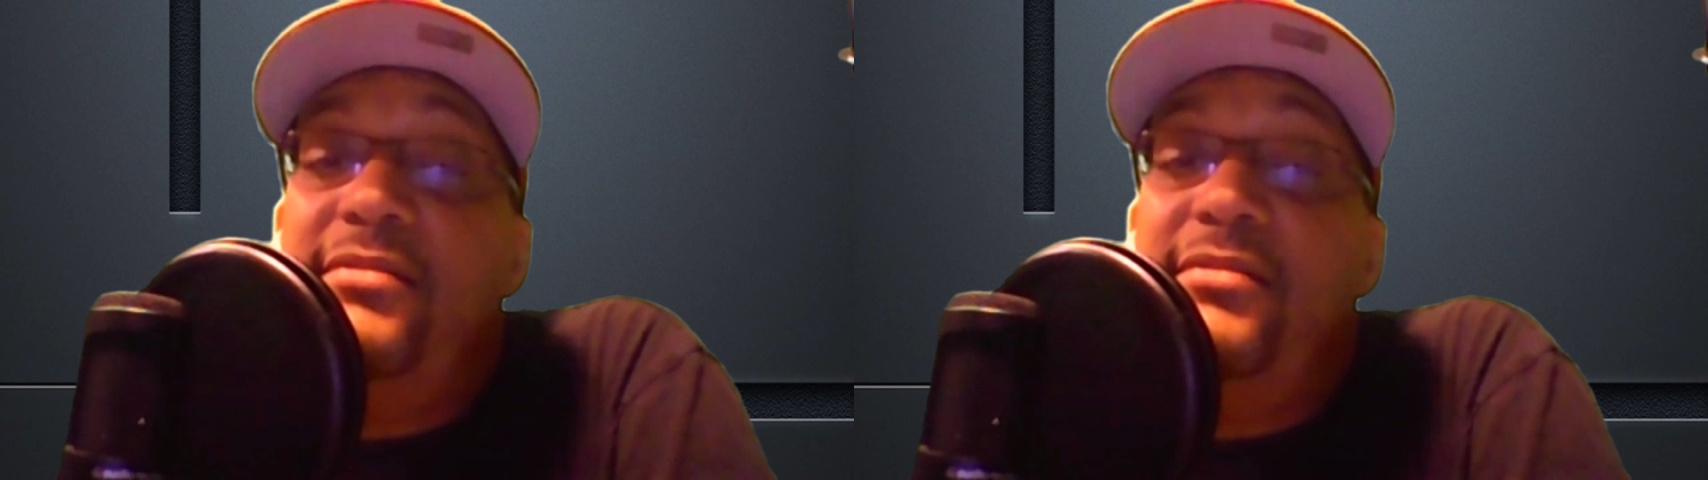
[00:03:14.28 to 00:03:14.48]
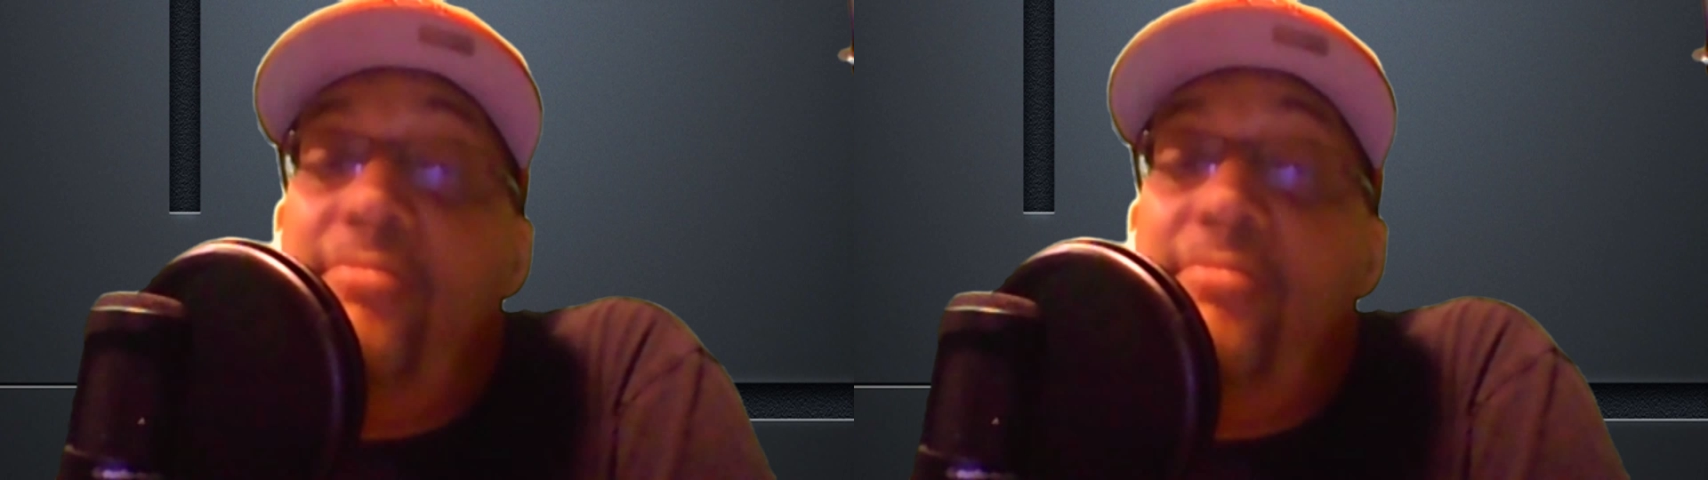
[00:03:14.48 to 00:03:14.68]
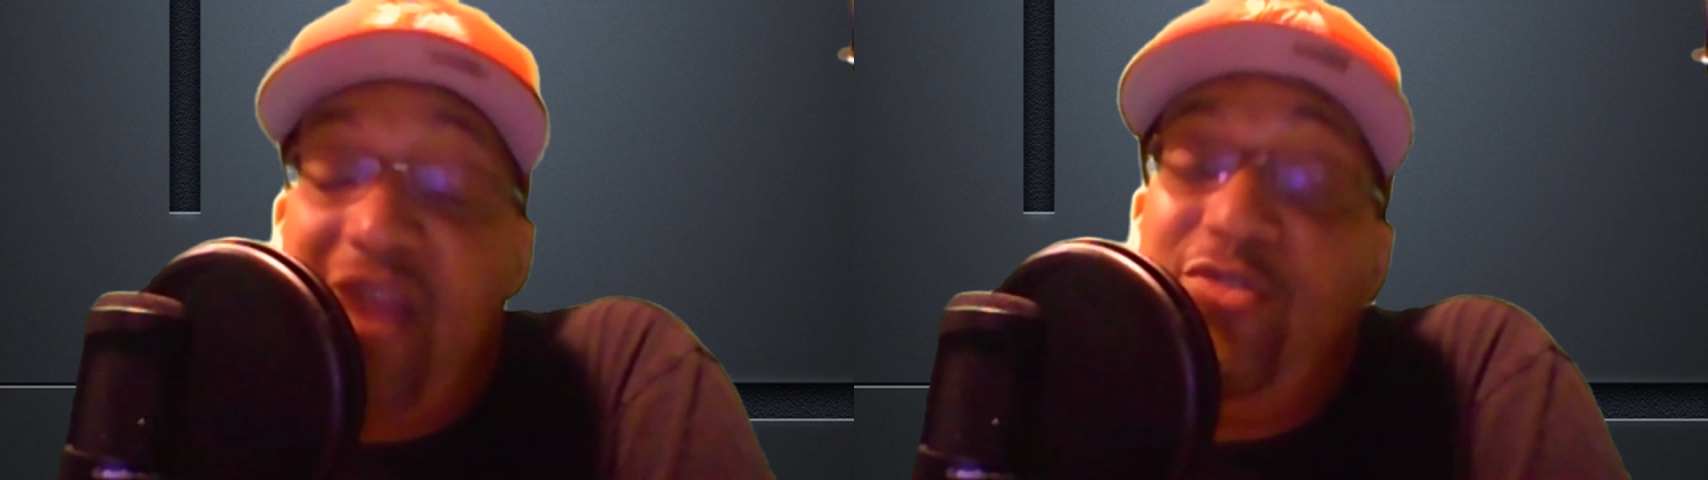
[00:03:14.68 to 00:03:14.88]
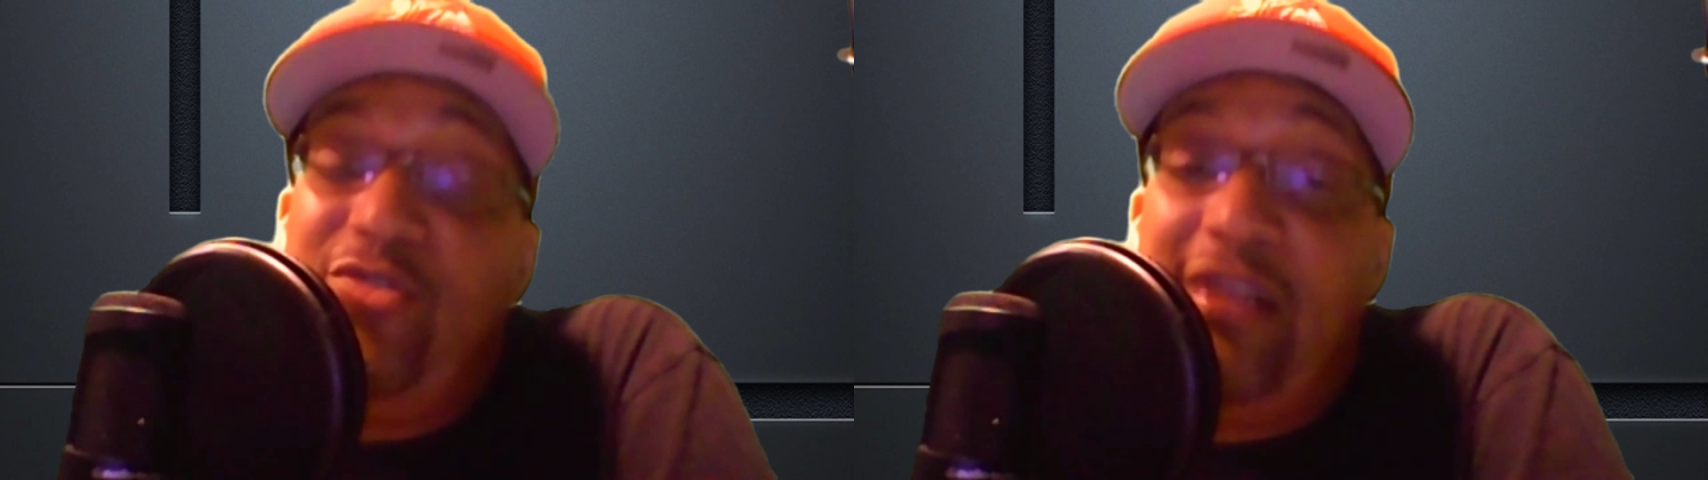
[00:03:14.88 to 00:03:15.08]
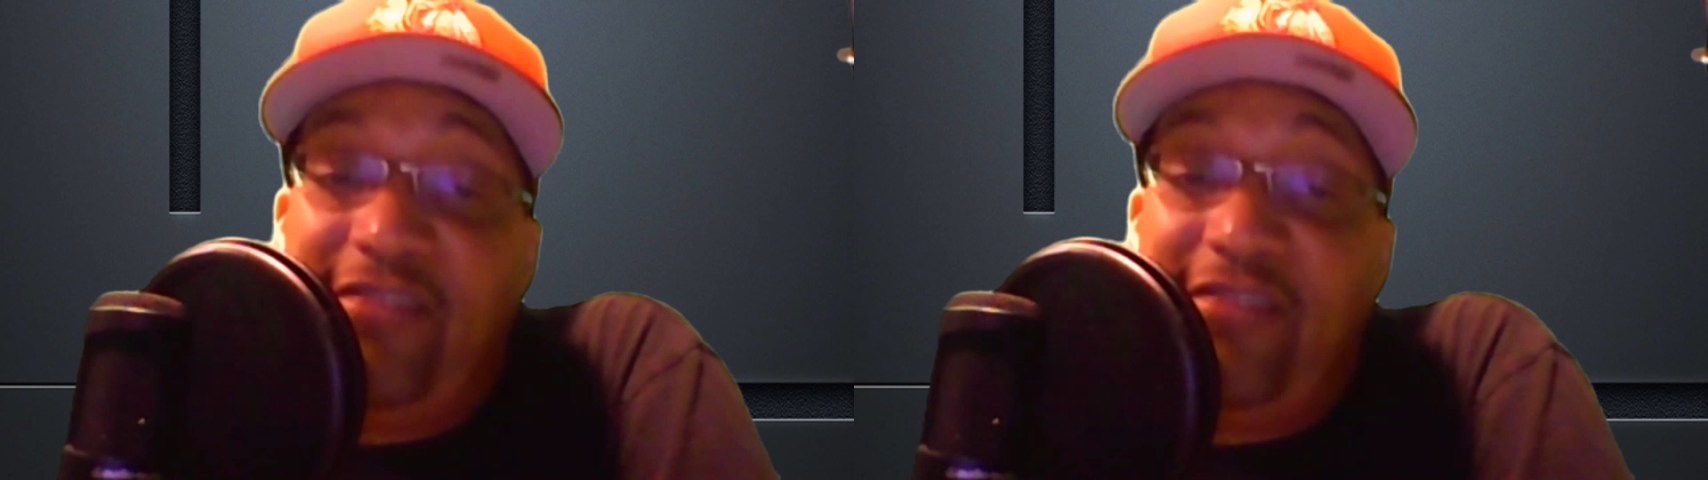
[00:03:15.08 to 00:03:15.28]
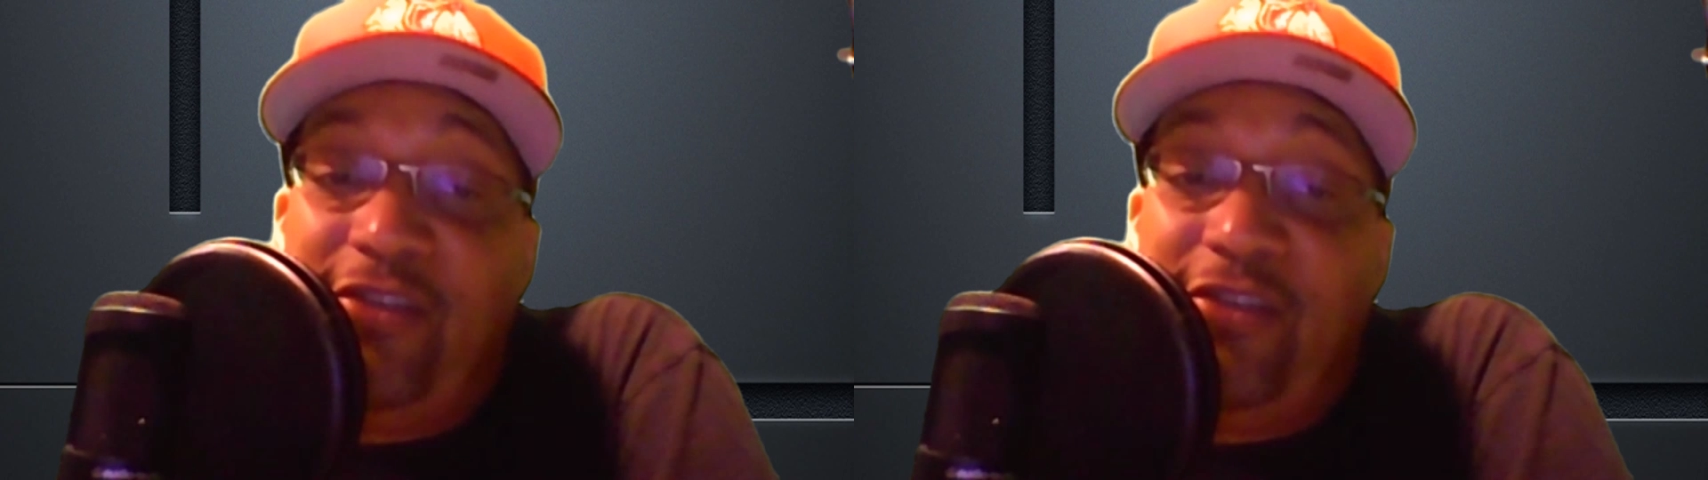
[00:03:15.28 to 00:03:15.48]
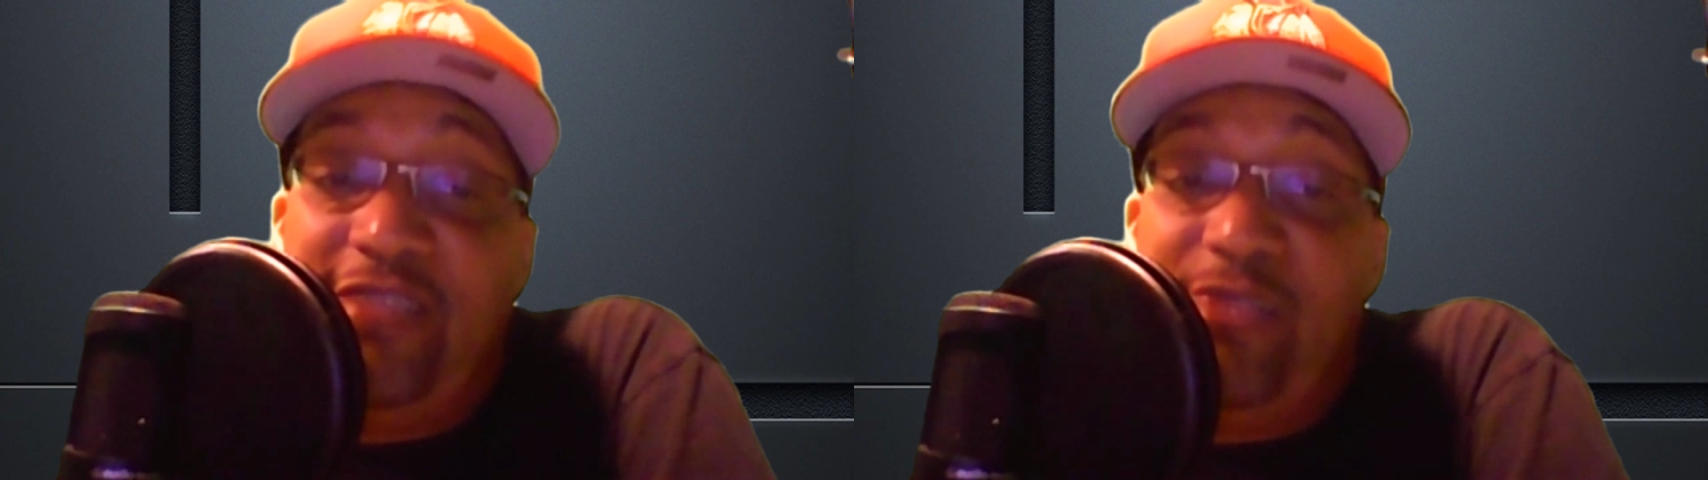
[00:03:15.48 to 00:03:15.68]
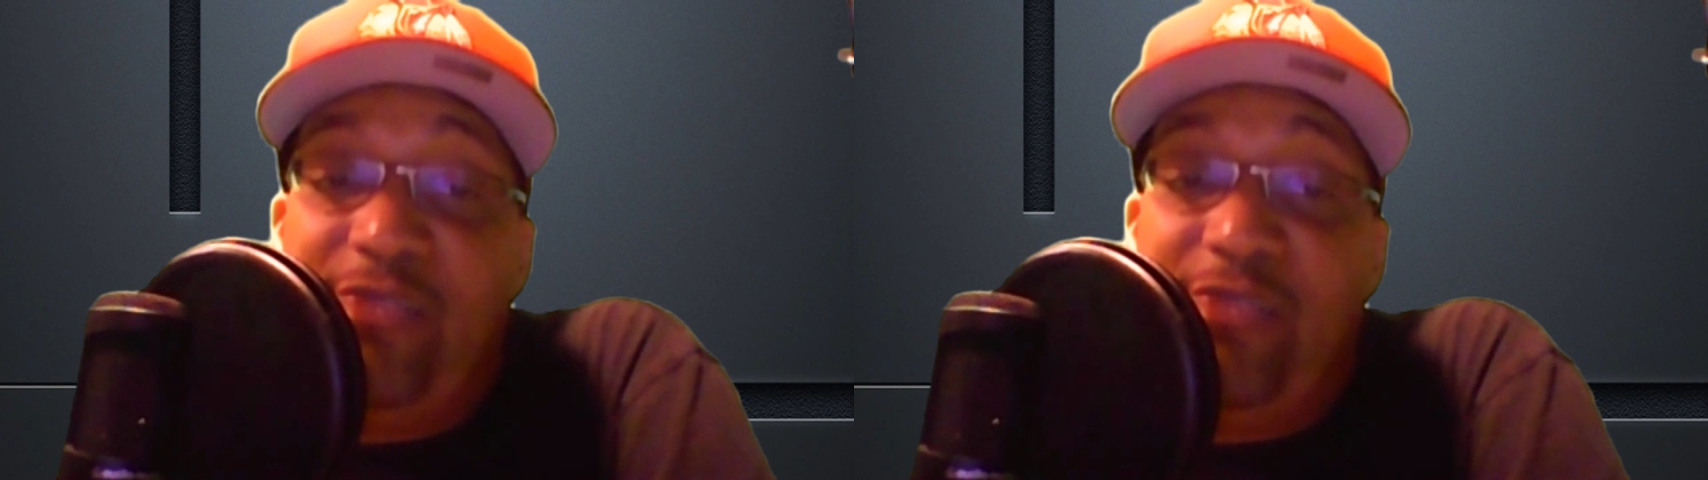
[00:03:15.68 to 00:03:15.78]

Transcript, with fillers: Matthew Dellavedova did